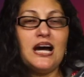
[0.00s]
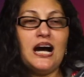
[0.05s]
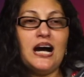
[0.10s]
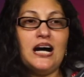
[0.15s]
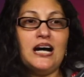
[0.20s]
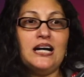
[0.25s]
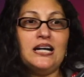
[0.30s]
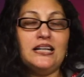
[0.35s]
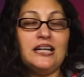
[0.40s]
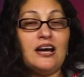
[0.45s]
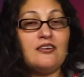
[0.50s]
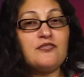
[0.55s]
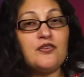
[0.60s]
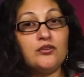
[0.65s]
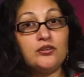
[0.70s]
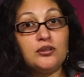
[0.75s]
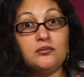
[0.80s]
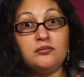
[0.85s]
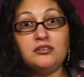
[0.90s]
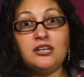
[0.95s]
and I've
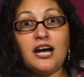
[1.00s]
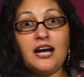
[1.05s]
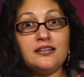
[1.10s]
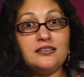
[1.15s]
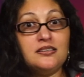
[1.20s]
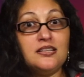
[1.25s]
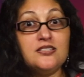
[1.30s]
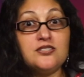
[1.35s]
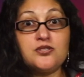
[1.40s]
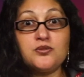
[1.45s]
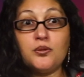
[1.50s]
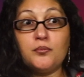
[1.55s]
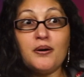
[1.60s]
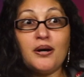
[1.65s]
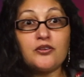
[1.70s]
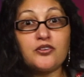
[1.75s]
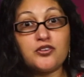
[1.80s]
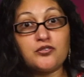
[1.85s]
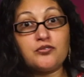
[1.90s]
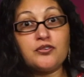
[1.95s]
only gotten into
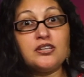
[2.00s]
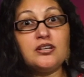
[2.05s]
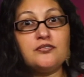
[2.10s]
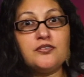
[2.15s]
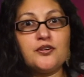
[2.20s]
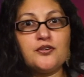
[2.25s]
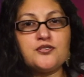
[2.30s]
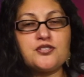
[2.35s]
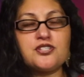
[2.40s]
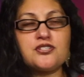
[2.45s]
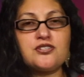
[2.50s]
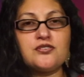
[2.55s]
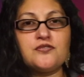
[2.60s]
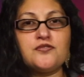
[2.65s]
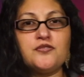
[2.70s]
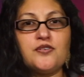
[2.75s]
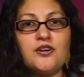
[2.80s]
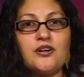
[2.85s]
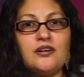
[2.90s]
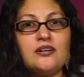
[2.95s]
about 3 of hers so
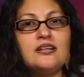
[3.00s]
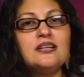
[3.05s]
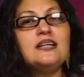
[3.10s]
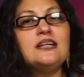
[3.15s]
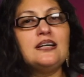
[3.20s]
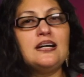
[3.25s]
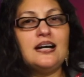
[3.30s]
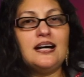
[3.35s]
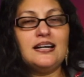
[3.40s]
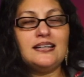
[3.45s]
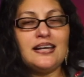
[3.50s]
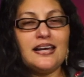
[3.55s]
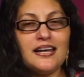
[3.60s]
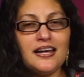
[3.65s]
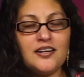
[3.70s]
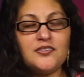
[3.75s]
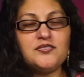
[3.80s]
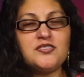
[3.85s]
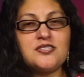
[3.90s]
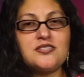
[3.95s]
far. I'd
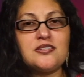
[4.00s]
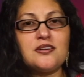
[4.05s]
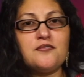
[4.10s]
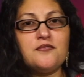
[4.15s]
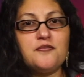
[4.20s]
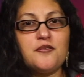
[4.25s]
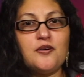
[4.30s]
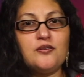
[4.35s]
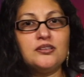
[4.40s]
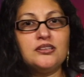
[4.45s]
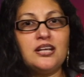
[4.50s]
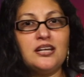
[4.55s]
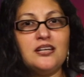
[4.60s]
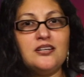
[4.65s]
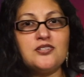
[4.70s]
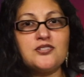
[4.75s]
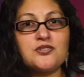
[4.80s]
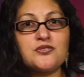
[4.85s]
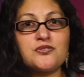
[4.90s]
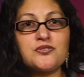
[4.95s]
have to say Fallen
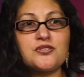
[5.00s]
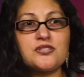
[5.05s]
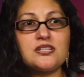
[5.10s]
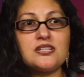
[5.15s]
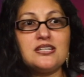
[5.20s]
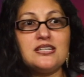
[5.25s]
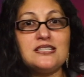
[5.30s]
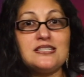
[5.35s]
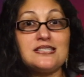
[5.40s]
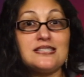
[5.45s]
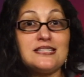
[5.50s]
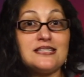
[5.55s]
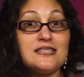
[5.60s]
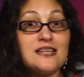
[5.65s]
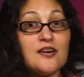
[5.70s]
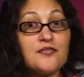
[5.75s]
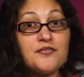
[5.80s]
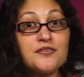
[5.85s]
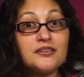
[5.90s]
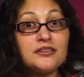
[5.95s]
Angels is
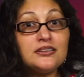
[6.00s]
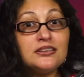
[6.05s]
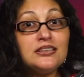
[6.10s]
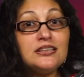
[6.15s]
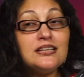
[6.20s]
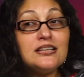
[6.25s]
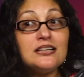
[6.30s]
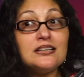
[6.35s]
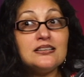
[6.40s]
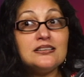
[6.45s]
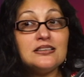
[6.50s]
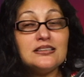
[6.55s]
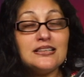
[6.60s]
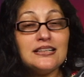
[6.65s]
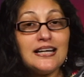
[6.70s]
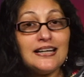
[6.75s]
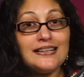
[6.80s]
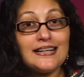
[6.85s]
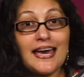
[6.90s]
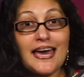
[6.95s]
definitely
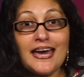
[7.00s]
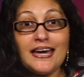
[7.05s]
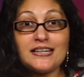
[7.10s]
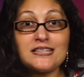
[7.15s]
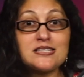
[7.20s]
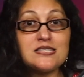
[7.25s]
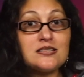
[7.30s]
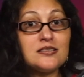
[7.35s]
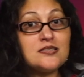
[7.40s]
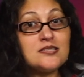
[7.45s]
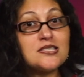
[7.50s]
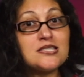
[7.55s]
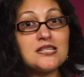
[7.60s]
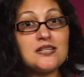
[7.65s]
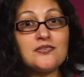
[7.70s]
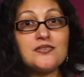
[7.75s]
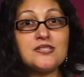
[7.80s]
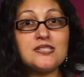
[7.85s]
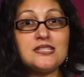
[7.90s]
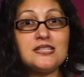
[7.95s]
an excellent
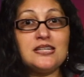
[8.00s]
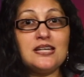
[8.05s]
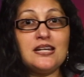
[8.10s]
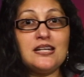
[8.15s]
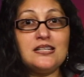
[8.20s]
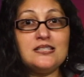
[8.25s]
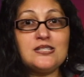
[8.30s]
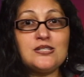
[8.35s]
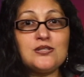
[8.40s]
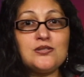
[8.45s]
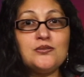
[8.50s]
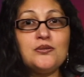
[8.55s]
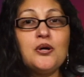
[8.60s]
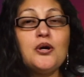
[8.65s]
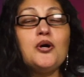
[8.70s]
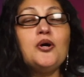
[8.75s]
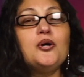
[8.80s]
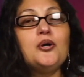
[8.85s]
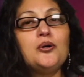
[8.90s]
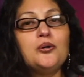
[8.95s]
series to get into,
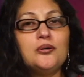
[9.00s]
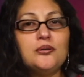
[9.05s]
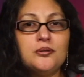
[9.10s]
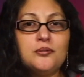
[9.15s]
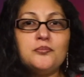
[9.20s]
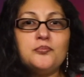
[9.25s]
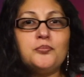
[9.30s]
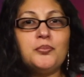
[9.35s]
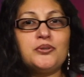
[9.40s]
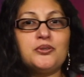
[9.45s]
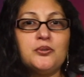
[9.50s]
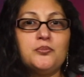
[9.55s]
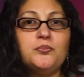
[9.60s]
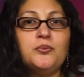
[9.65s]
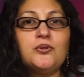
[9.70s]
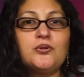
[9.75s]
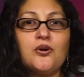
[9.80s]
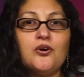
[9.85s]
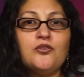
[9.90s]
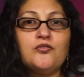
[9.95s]
but the
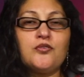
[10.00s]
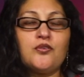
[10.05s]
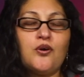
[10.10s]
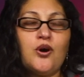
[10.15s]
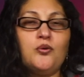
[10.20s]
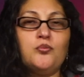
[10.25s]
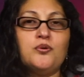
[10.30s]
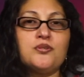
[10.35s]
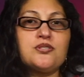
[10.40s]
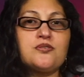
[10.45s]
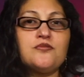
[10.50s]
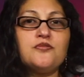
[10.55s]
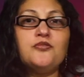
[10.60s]
book overall was a